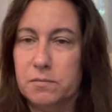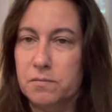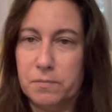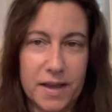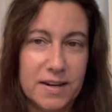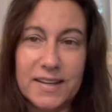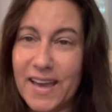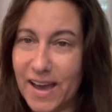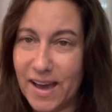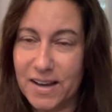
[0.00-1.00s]
paid in
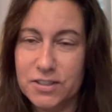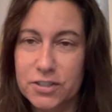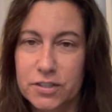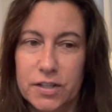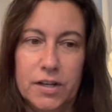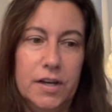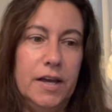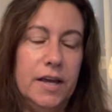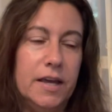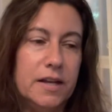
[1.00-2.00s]
cash.
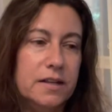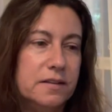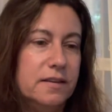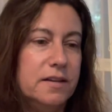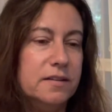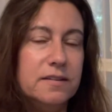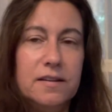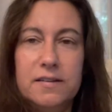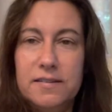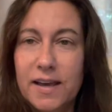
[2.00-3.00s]
And as I did
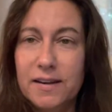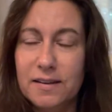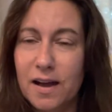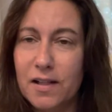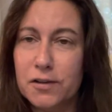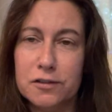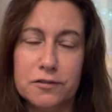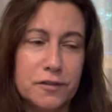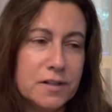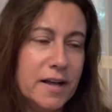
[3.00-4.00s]
$10
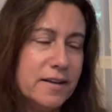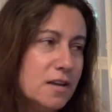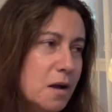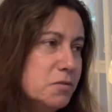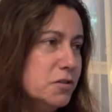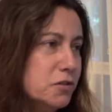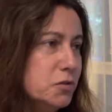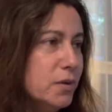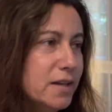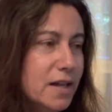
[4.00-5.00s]
for class option or
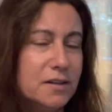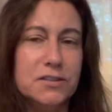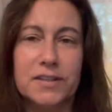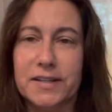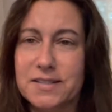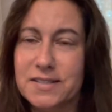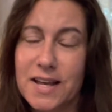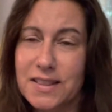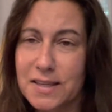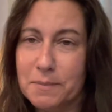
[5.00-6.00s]
$20, I can
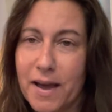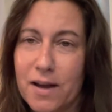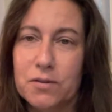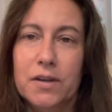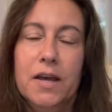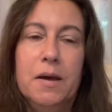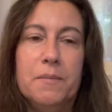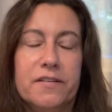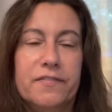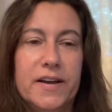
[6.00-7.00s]
set the amount.
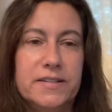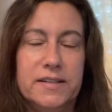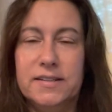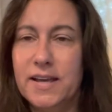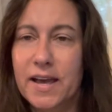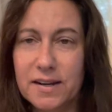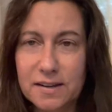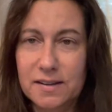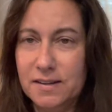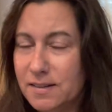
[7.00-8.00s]
But if I did
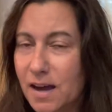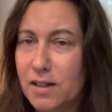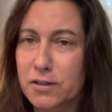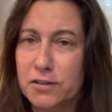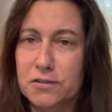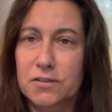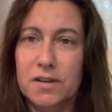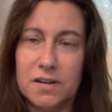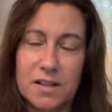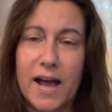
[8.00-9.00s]
$10
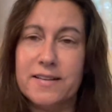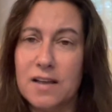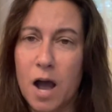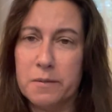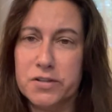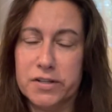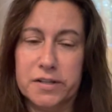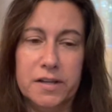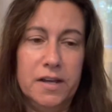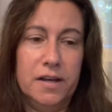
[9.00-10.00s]
class
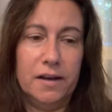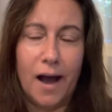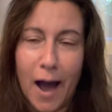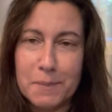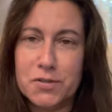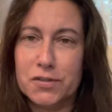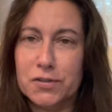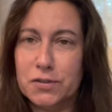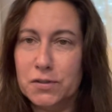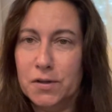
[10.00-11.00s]
option,
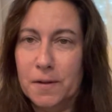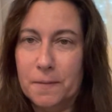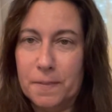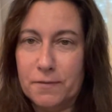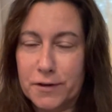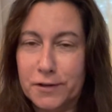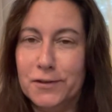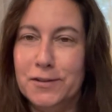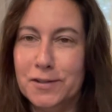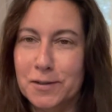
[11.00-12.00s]
optional for
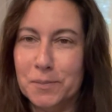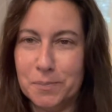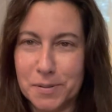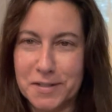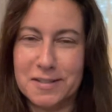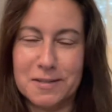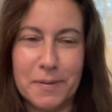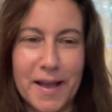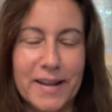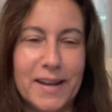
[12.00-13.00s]
you to
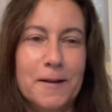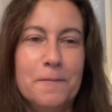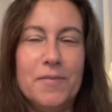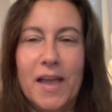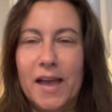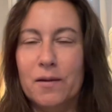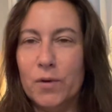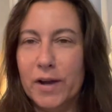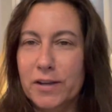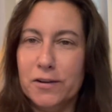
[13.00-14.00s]
participate in it. And
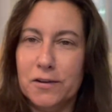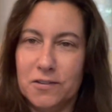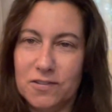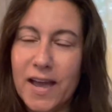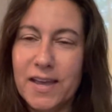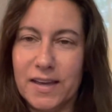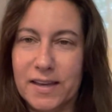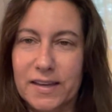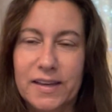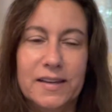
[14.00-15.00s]
what you're
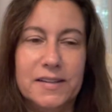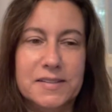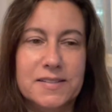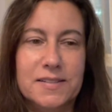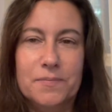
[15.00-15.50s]
saying is,